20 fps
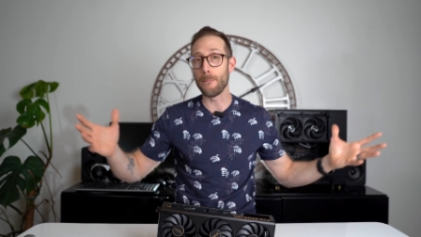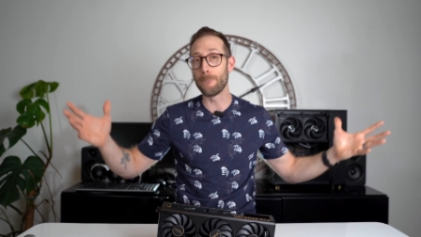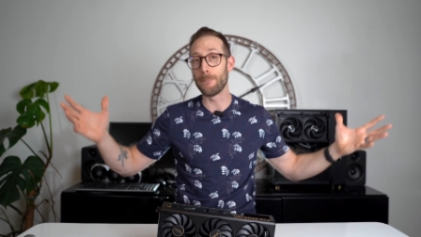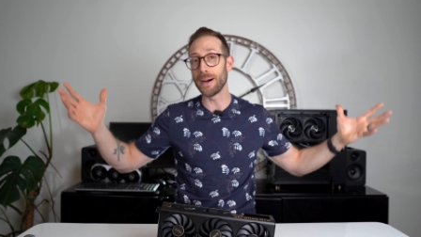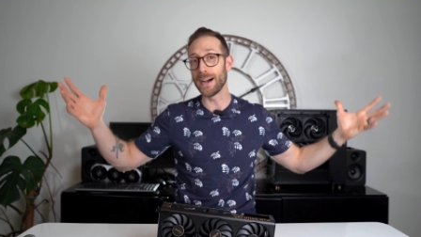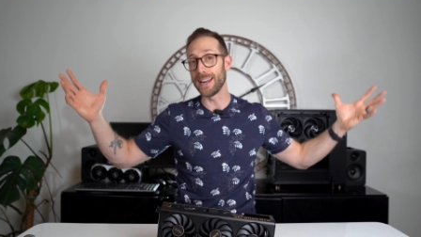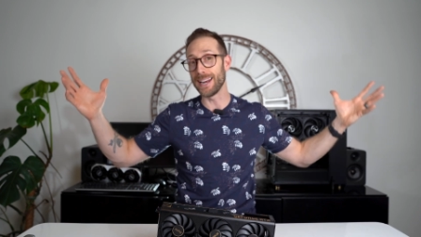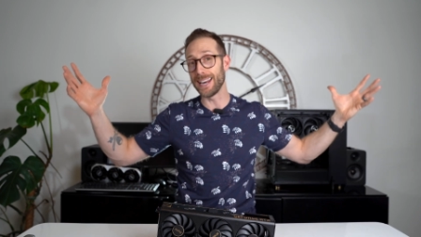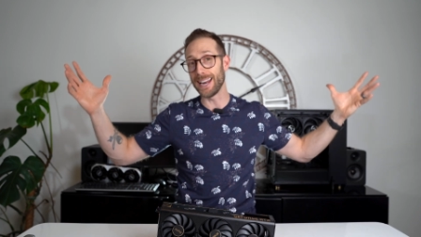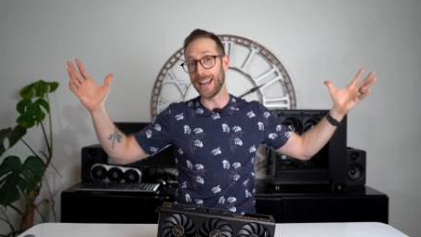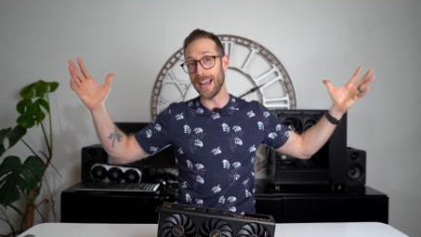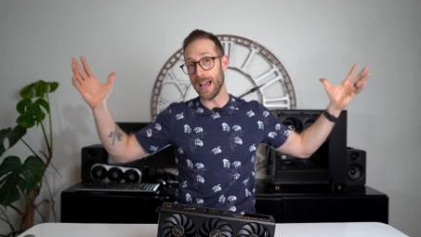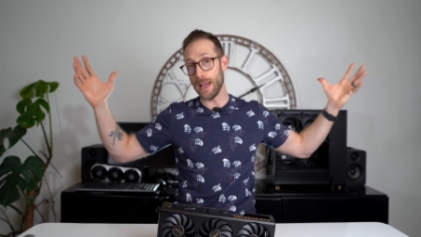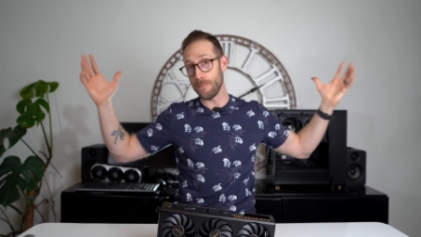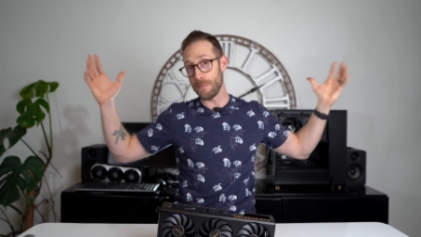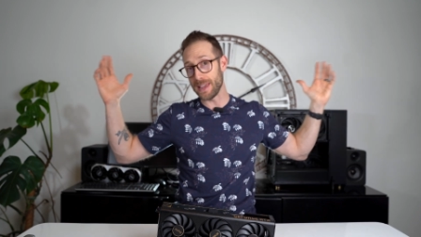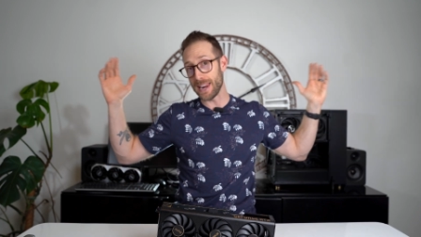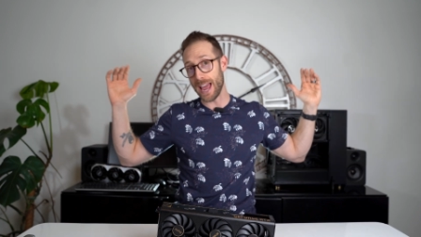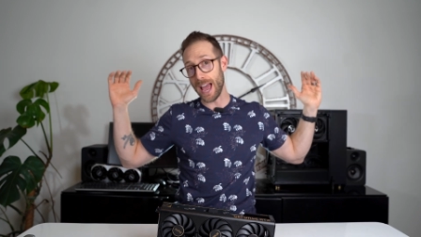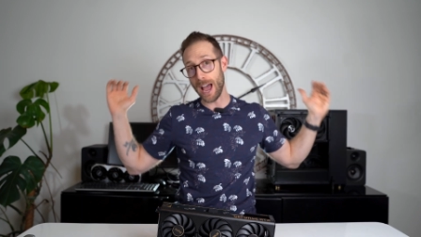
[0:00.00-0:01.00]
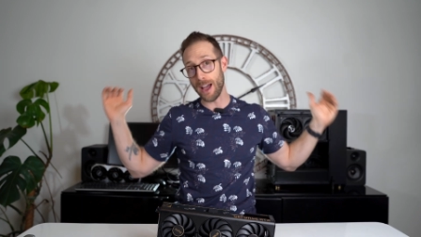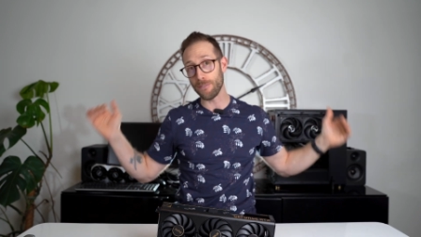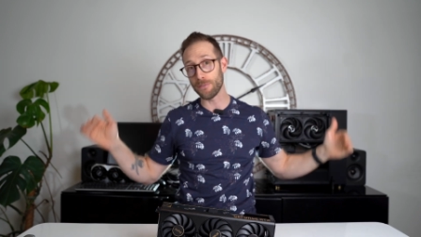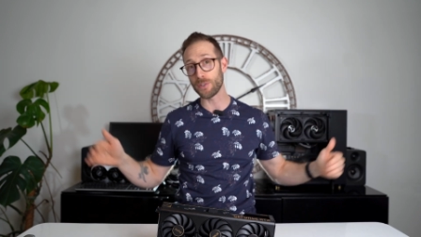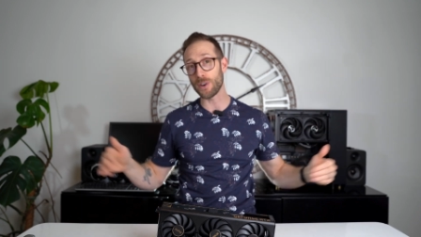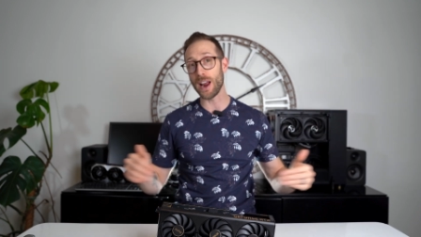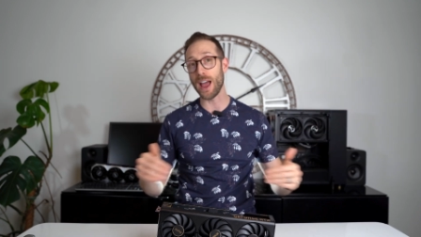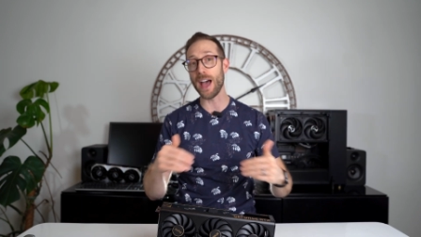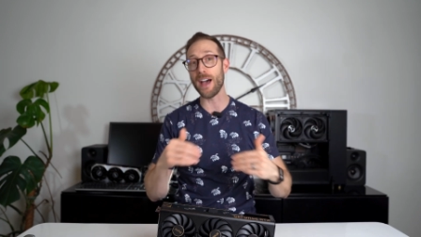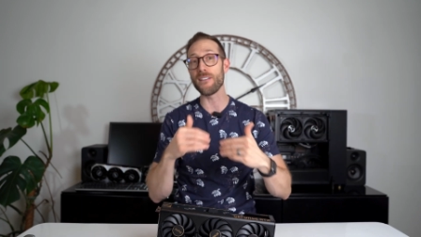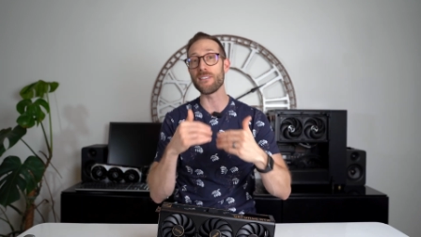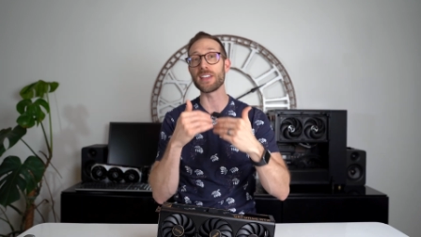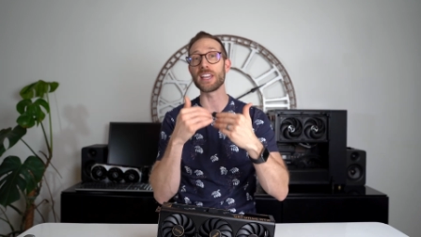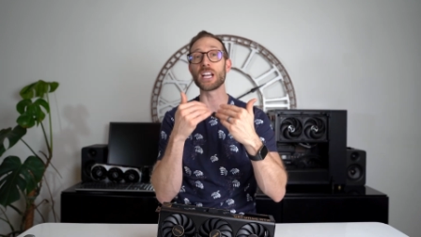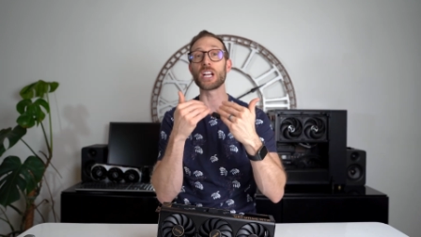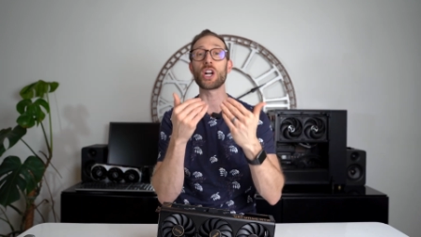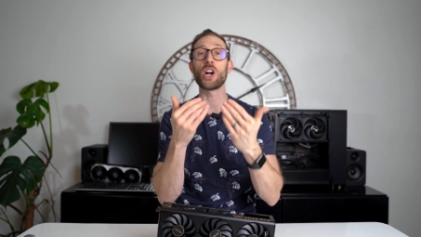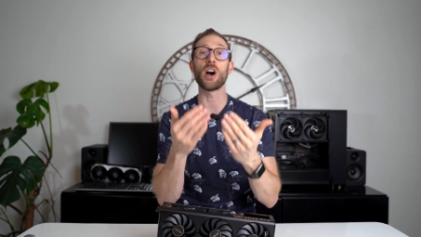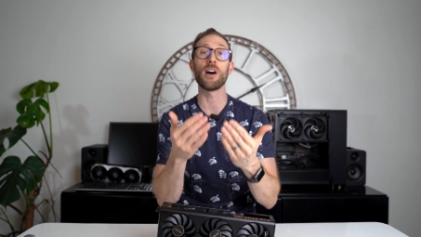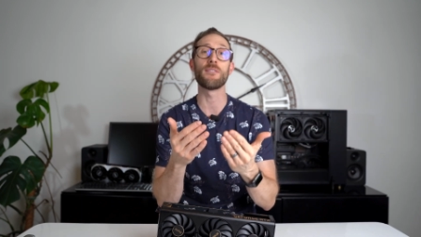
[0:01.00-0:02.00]
but I mean, after having
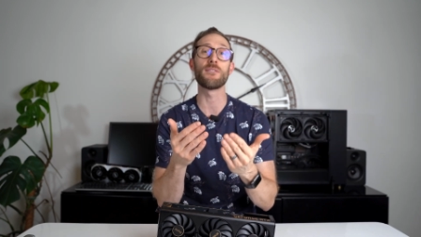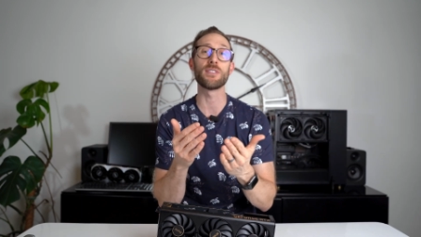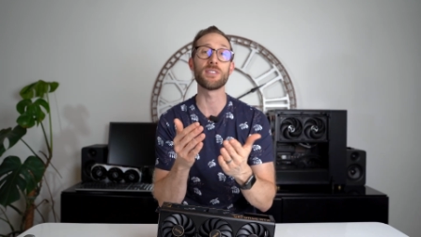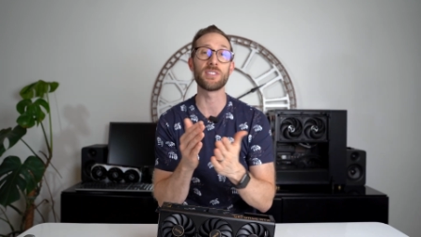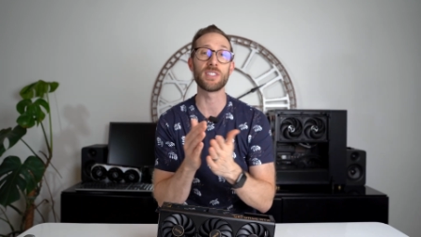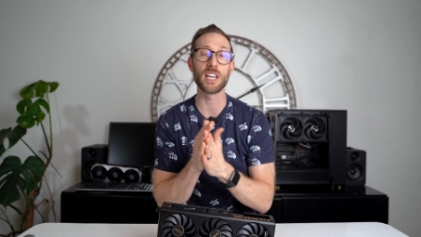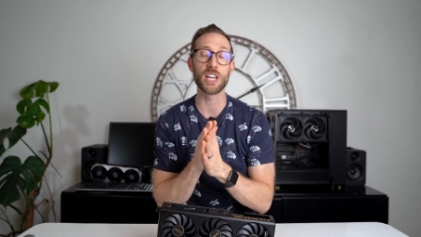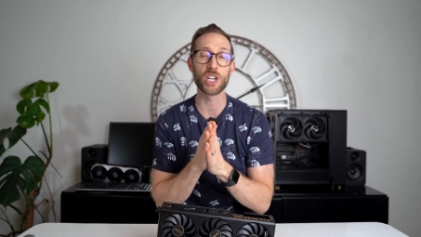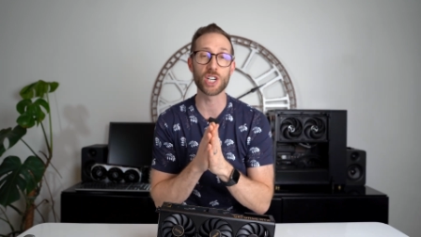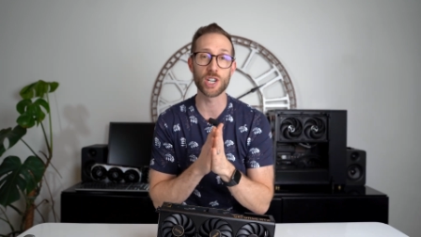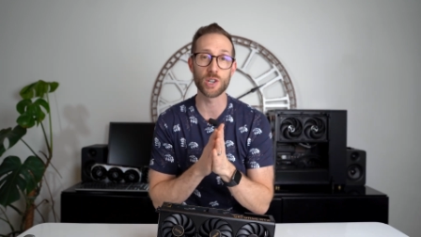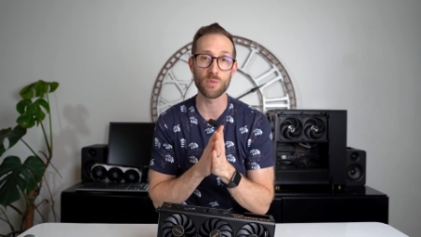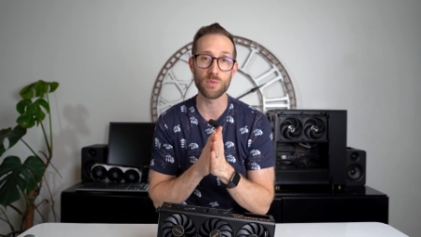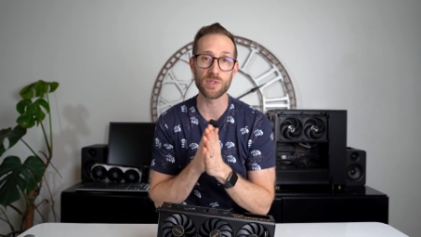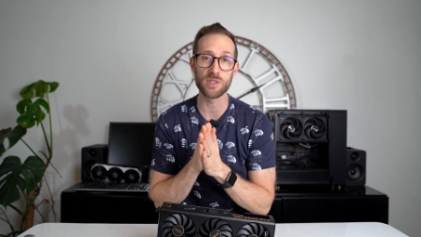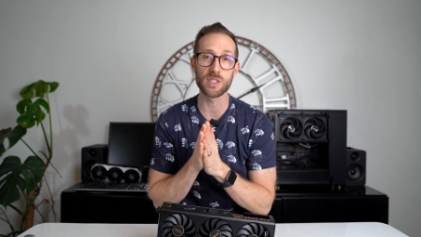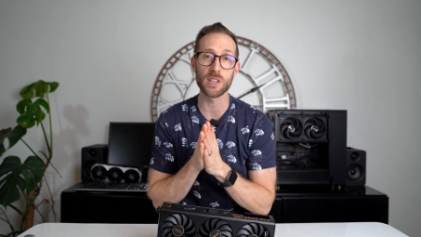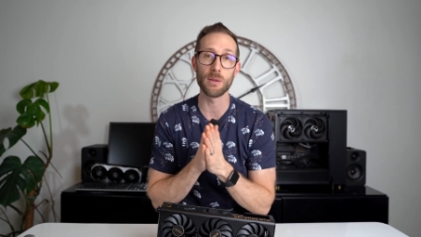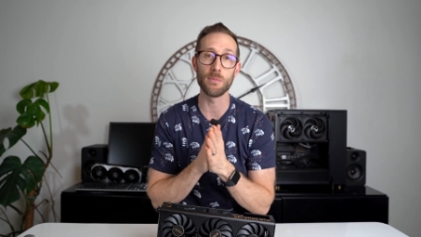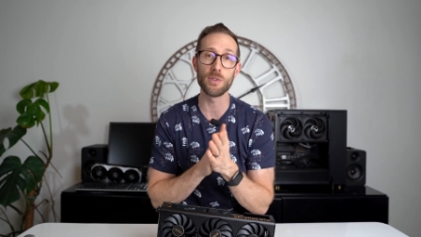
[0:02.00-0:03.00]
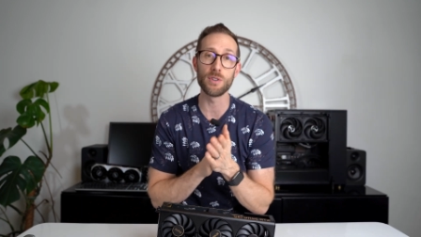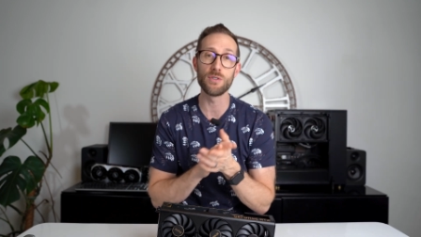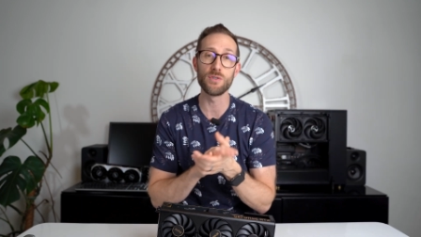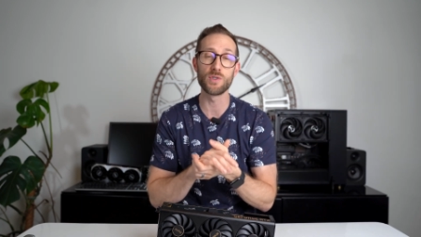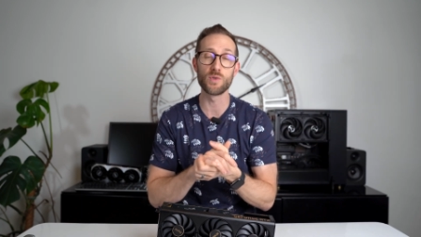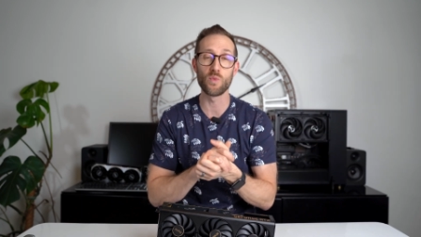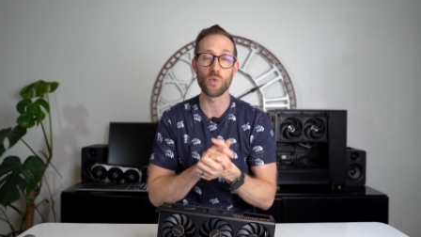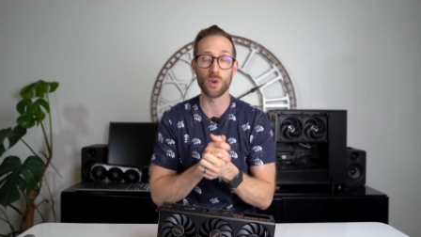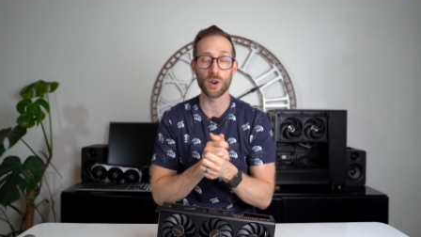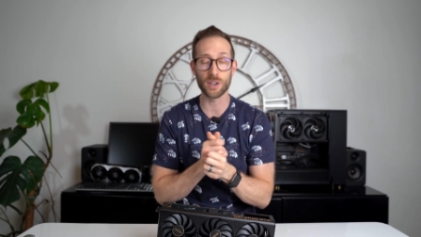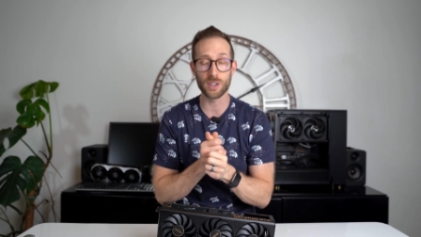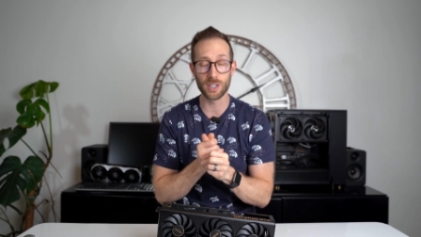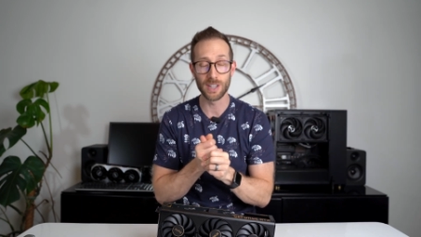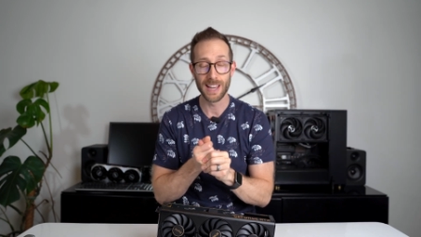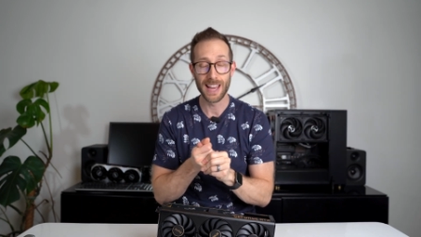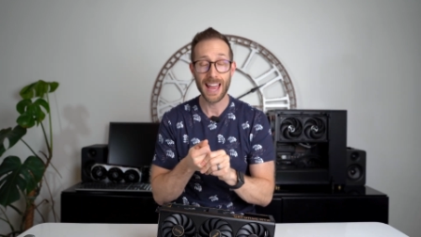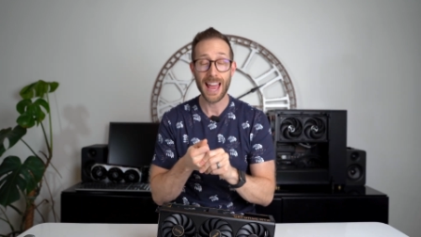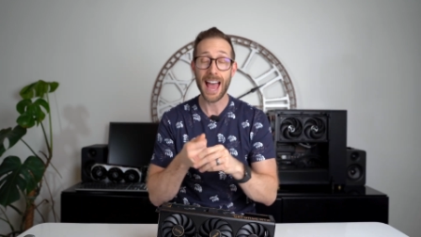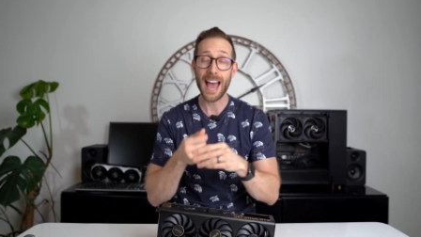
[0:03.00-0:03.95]
a conversation with someone who's worked